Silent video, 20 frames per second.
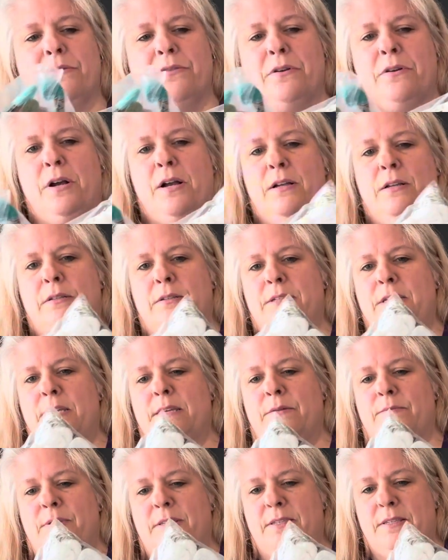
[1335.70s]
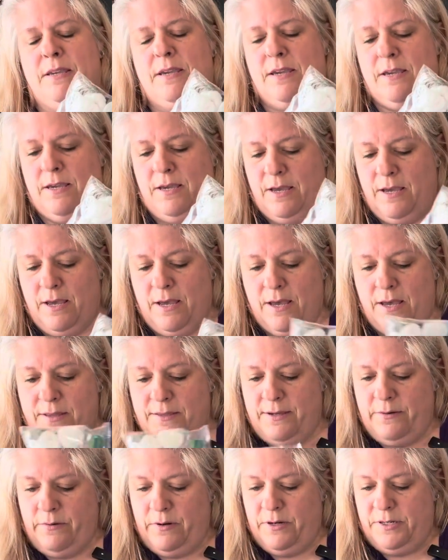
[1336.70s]
They're all DMC.
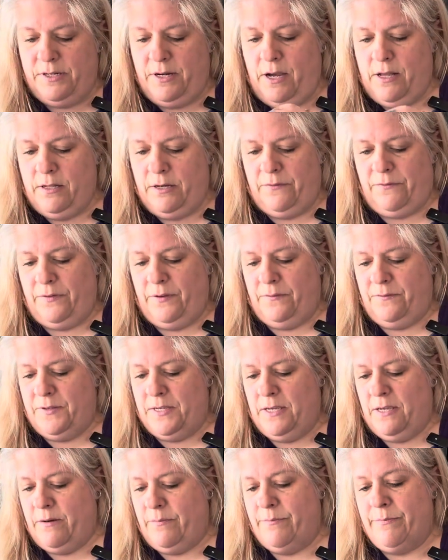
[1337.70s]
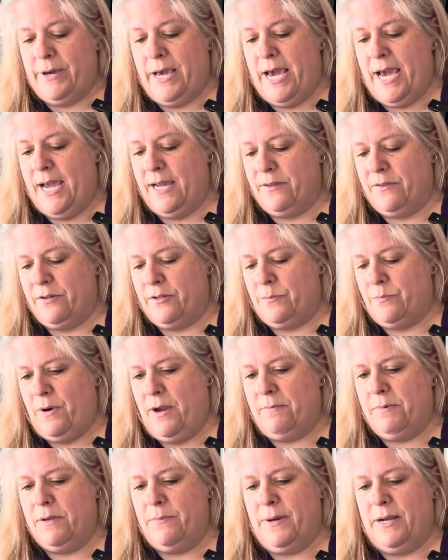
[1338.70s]
They were $1.50 a bag. There's
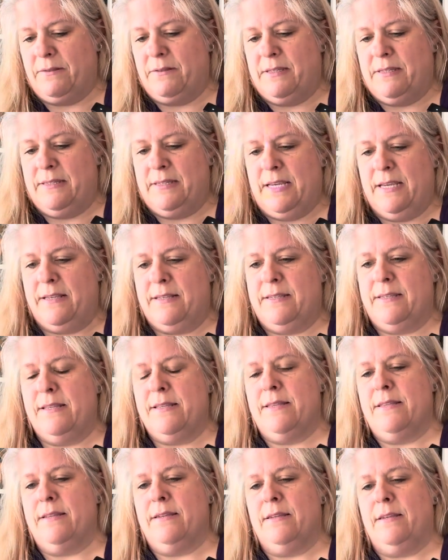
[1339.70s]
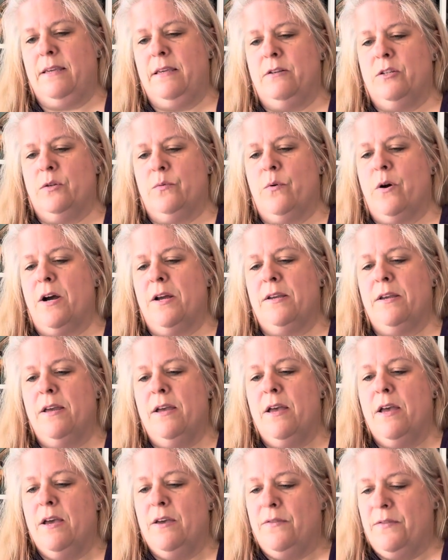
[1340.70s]
probably about 6 in each one.
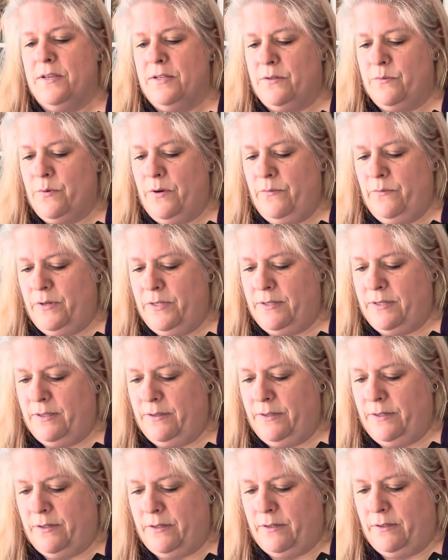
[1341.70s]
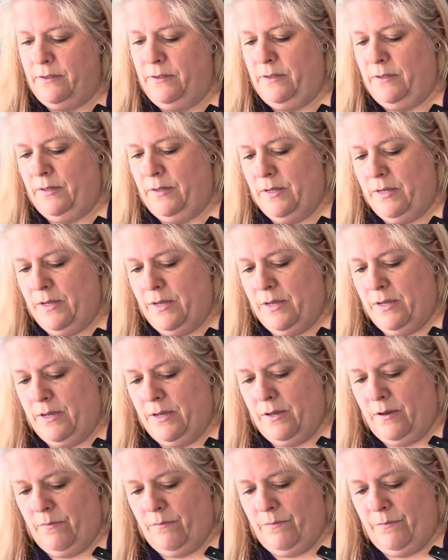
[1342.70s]
This one was a little
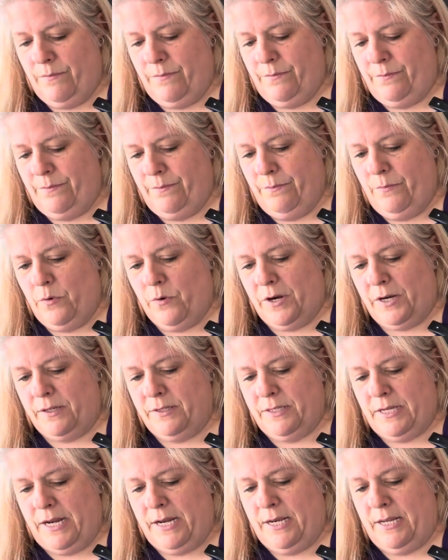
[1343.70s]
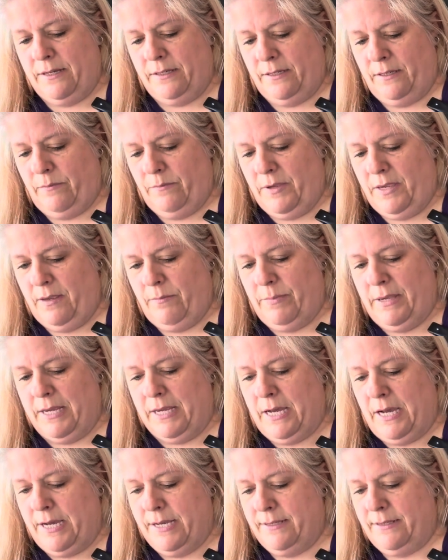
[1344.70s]
more exciting to me
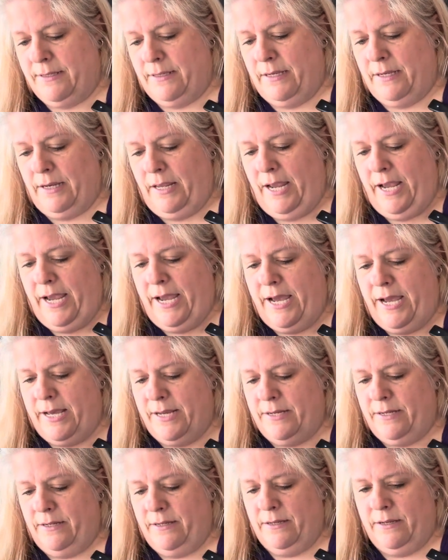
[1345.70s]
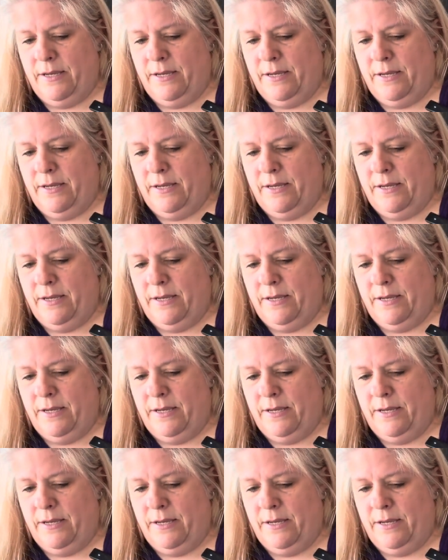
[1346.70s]
because it had